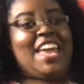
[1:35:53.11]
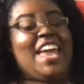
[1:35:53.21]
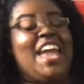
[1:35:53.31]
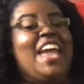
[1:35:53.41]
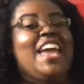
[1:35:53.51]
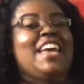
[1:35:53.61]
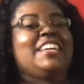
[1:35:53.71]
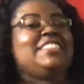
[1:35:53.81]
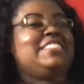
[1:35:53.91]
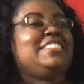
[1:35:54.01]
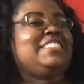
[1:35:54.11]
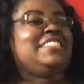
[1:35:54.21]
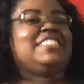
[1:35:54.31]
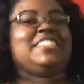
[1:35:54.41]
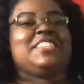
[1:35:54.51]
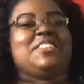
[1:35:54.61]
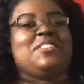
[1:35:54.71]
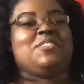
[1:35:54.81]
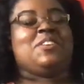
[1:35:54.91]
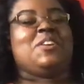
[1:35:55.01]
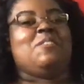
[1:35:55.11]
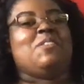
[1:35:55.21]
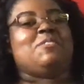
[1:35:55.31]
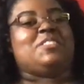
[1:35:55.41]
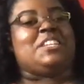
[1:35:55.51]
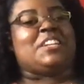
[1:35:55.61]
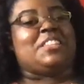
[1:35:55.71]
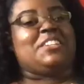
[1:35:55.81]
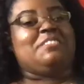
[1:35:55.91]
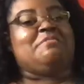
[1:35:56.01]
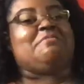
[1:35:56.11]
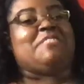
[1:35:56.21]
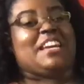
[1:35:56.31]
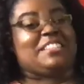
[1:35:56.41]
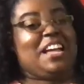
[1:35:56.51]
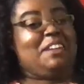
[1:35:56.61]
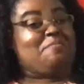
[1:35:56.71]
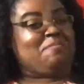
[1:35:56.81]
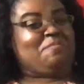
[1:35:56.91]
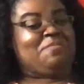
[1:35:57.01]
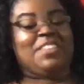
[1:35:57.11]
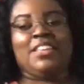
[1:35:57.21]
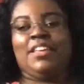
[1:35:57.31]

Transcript: And, you know, we will see each other next time.